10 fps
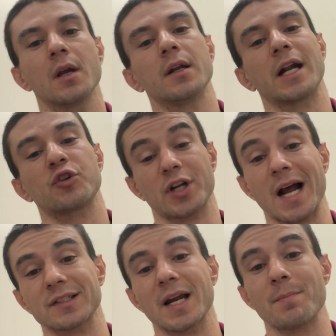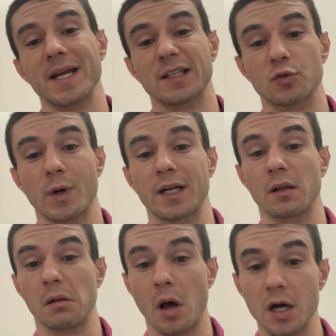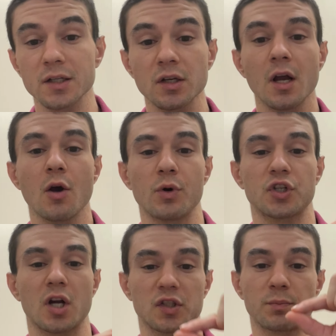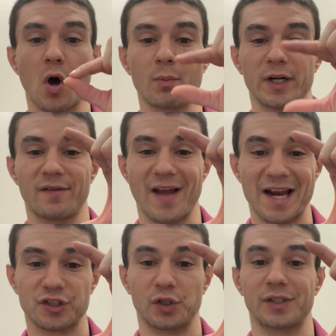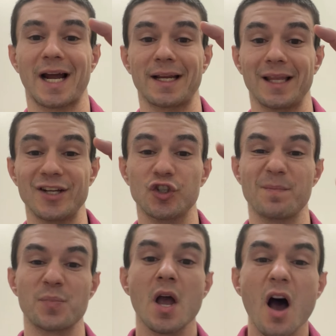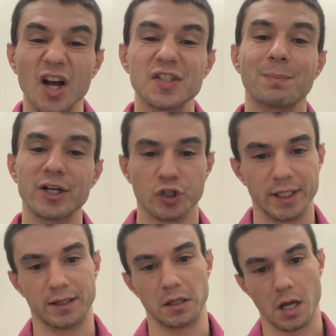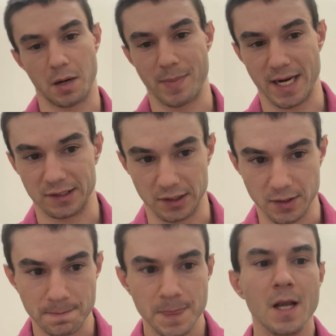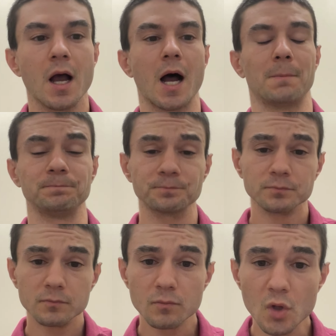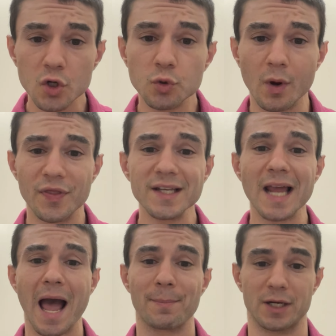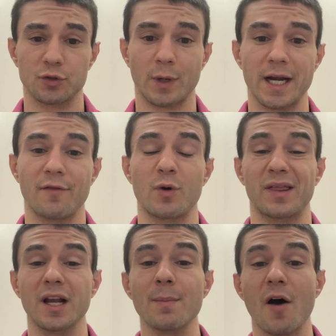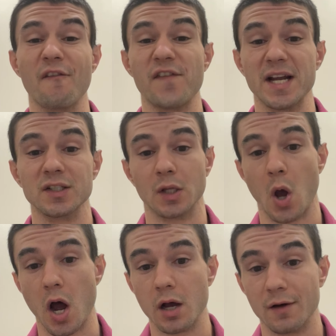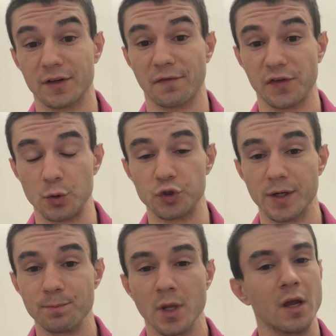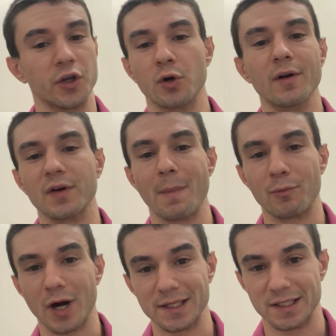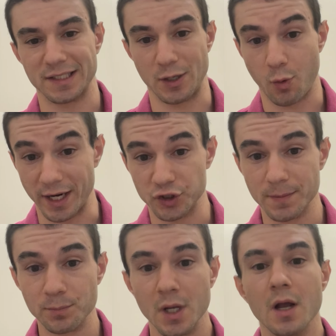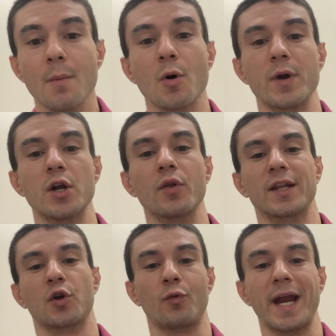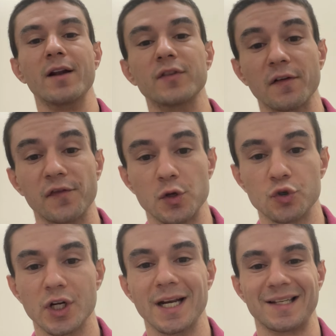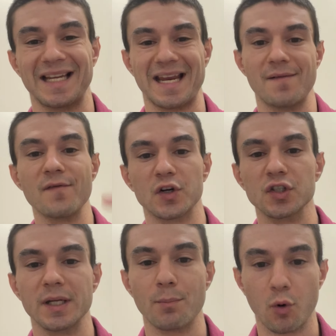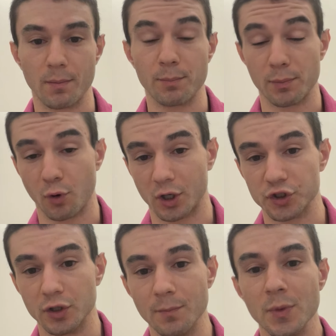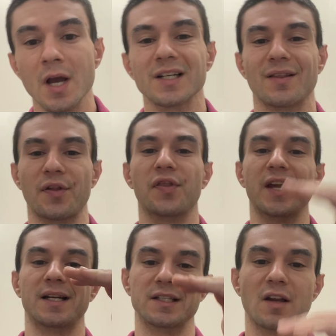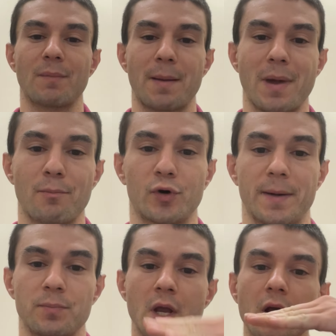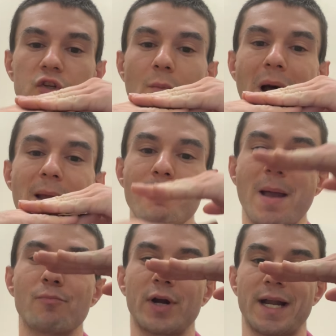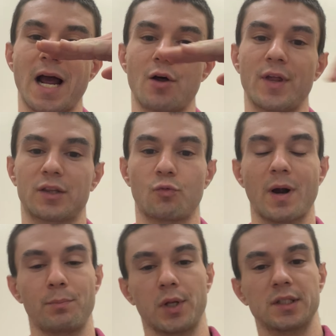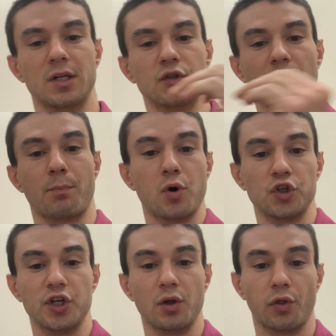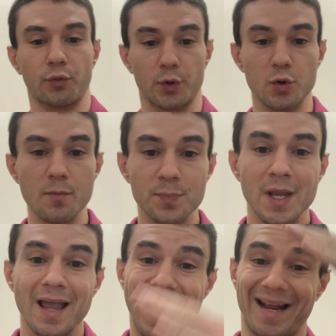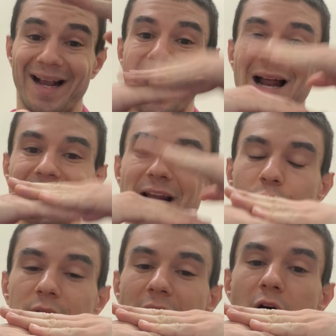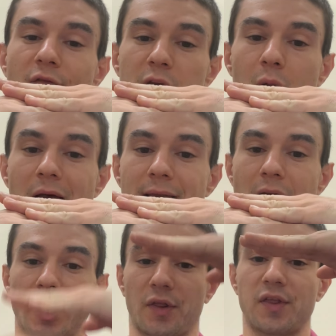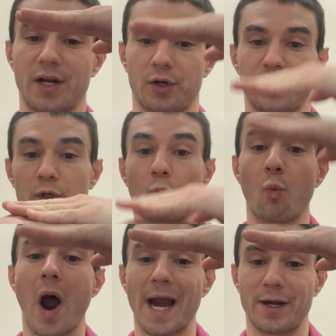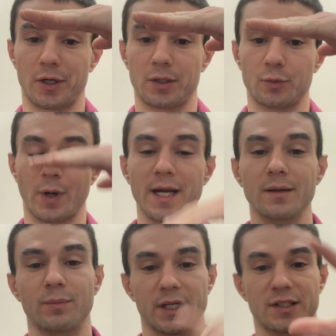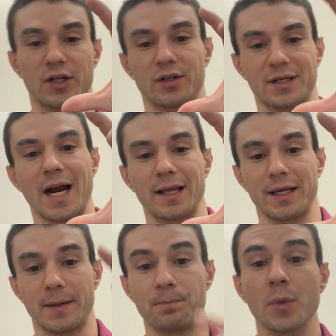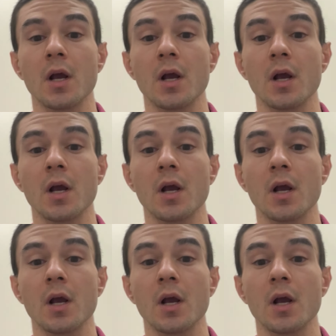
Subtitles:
Nitric oxide makes its way to the lungs, which causes pulmonary vascular dilation, especially in the lung bases. So when this happens, right, if we think about Fick's law of diffusion, you don't have to memorize this equation, but we know that the rate of diffusion is inversely proportional to the thickness of my membrane. So my membrane now that the red blood cells are pushing through and in contact with the alveoli are thicker, they're wider, right, because they're dilated.